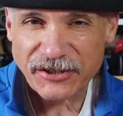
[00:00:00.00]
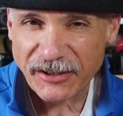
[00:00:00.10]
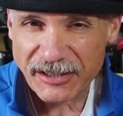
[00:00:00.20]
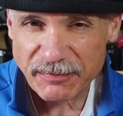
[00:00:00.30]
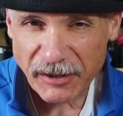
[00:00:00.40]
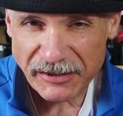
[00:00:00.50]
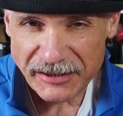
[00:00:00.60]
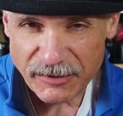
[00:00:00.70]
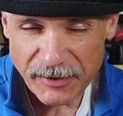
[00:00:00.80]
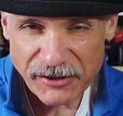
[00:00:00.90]
started this
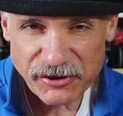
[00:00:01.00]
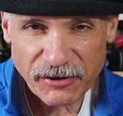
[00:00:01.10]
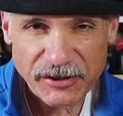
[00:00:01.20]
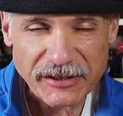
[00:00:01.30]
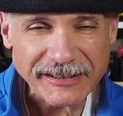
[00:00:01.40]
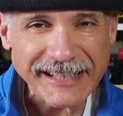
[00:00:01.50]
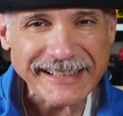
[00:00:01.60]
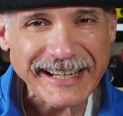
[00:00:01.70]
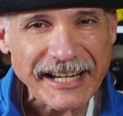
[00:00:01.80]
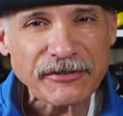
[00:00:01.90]
project as a way to show that you could
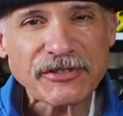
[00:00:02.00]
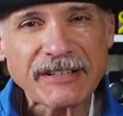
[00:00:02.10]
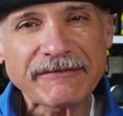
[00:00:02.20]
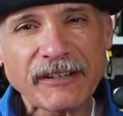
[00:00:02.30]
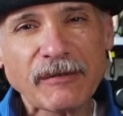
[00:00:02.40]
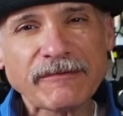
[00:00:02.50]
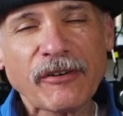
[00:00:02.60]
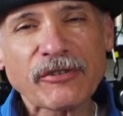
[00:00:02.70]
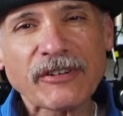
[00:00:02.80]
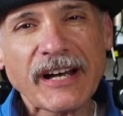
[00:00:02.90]
take interesting film
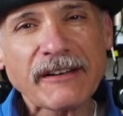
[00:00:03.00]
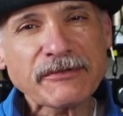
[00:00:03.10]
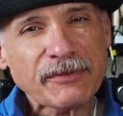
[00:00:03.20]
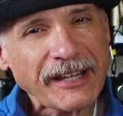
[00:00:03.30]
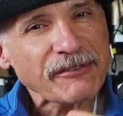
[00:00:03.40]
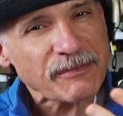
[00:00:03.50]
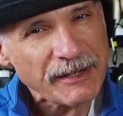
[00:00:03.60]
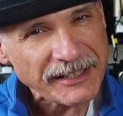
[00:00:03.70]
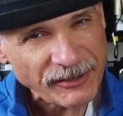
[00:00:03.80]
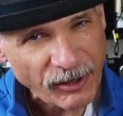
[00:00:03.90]
photographs without
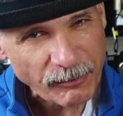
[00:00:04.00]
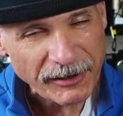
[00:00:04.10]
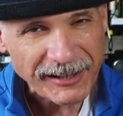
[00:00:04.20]
spending an arm and a